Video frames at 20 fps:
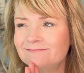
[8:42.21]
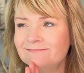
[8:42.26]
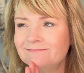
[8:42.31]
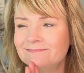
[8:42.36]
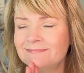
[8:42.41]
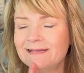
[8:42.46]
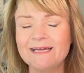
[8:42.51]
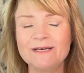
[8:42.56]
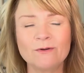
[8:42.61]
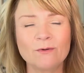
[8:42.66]

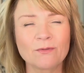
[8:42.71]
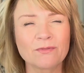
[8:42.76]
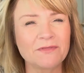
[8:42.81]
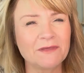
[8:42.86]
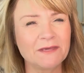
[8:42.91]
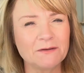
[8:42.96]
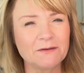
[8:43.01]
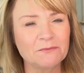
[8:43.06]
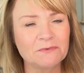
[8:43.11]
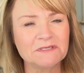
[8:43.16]
I don't
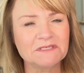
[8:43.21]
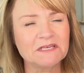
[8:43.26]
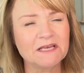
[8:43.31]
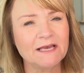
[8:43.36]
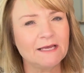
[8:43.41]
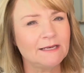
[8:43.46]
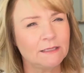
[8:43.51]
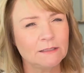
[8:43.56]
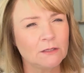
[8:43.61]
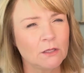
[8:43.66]
think it was
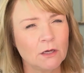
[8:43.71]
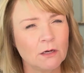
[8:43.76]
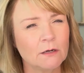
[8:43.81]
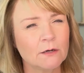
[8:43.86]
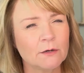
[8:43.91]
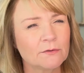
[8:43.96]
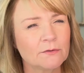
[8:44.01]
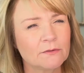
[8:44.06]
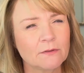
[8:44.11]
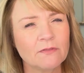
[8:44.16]
any
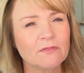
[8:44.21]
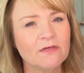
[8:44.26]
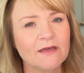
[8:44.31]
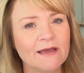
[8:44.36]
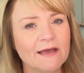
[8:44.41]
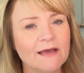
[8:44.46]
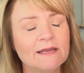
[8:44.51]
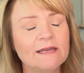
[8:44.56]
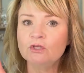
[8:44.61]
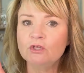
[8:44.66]
longer than
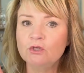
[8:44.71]
that.